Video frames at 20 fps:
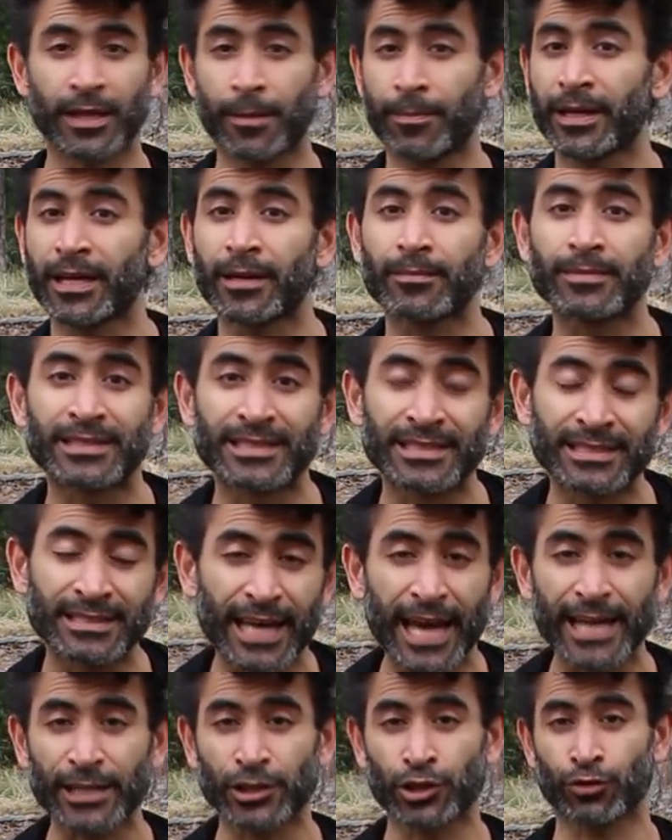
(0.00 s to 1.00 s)
they become
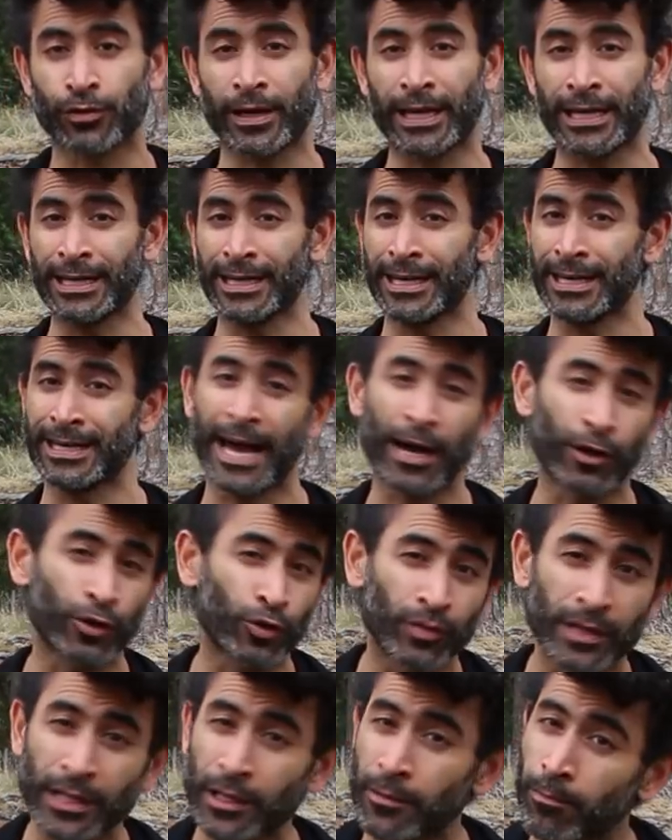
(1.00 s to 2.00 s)
saturated, and now
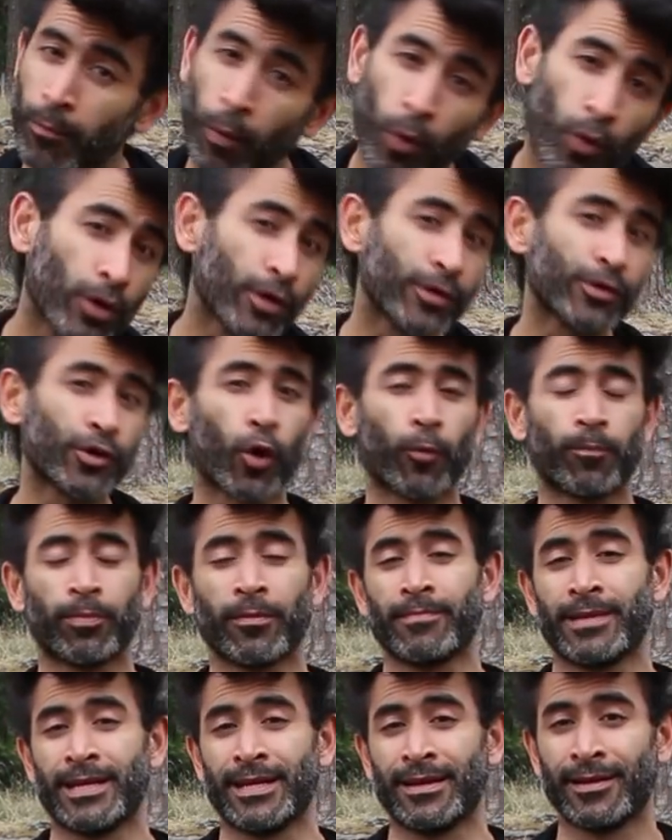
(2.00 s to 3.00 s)
you need more
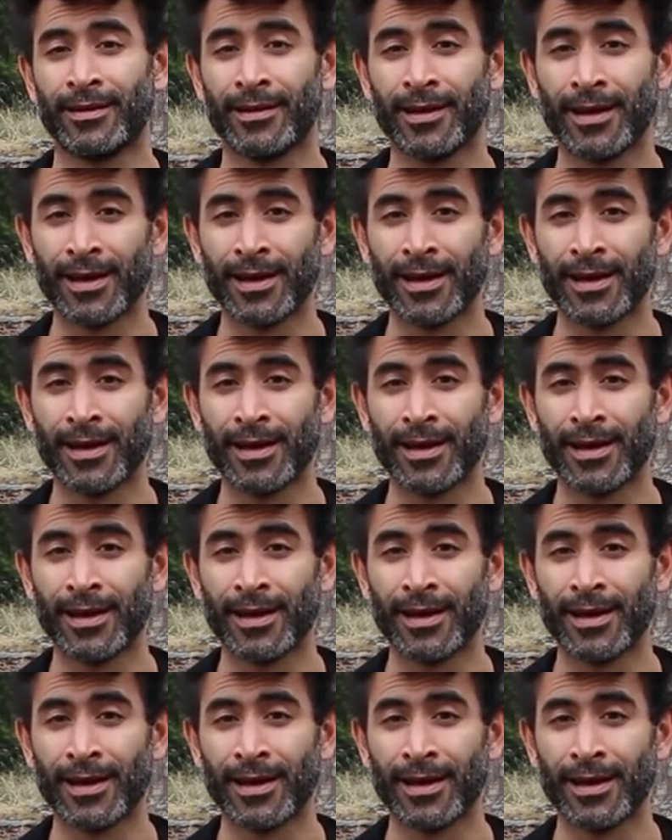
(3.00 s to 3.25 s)
dopamine